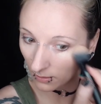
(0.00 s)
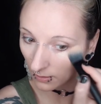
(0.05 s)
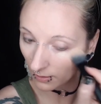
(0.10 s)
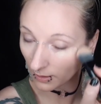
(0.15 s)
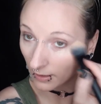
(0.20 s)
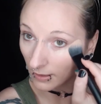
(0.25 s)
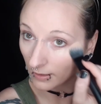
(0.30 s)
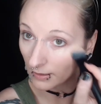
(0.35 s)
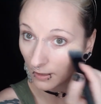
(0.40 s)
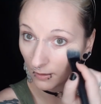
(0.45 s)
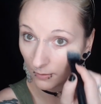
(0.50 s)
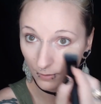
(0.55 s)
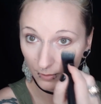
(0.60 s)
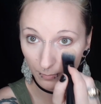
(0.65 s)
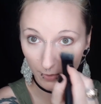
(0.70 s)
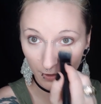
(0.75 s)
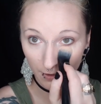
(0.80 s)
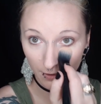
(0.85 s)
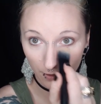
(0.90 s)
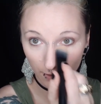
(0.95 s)
And get rid of
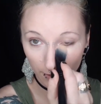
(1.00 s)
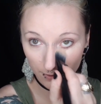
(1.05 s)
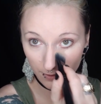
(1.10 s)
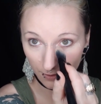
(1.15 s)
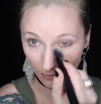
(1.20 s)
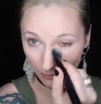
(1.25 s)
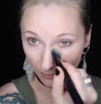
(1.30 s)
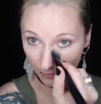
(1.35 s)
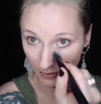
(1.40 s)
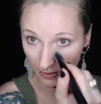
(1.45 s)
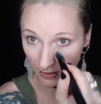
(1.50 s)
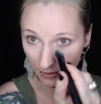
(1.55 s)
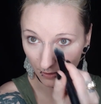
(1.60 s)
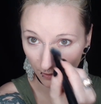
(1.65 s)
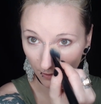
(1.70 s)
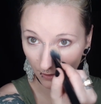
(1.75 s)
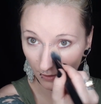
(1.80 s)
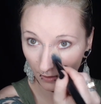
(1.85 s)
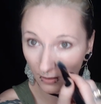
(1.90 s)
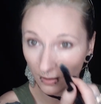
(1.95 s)
my dark circles that
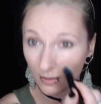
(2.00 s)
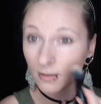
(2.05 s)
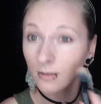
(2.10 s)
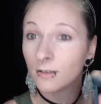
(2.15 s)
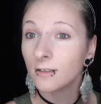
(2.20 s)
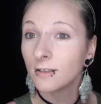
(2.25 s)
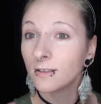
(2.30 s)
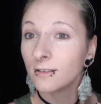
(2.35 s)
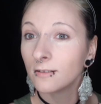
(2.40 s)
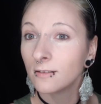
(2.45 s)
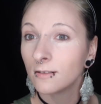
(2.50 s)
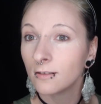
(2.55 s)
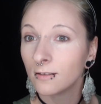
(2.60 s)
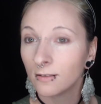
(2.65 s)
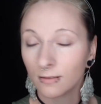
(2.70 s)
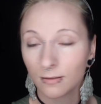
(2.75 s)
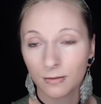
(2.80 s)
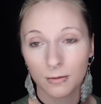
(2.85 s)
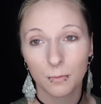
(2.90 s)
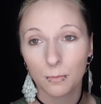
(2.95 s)
are
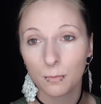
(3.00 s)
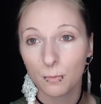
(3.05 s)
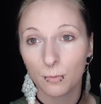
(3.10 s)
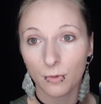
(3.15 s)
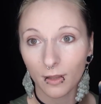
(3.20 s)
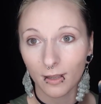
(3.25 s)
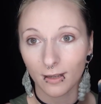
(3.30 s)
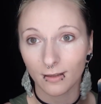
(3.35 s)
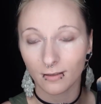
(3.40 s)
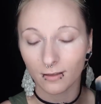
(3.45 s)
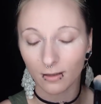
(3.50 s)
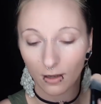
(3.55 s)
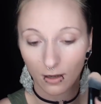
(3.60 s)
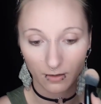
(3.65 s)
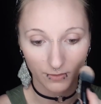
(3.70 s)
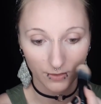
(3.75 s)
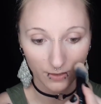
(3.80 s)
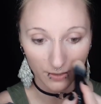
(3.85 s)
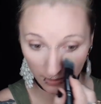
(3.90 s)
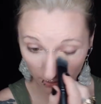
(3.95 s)
blatantly
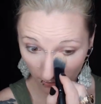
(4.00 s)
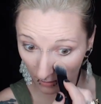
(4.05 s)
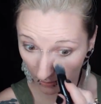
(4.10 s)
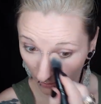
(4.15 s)
obvious.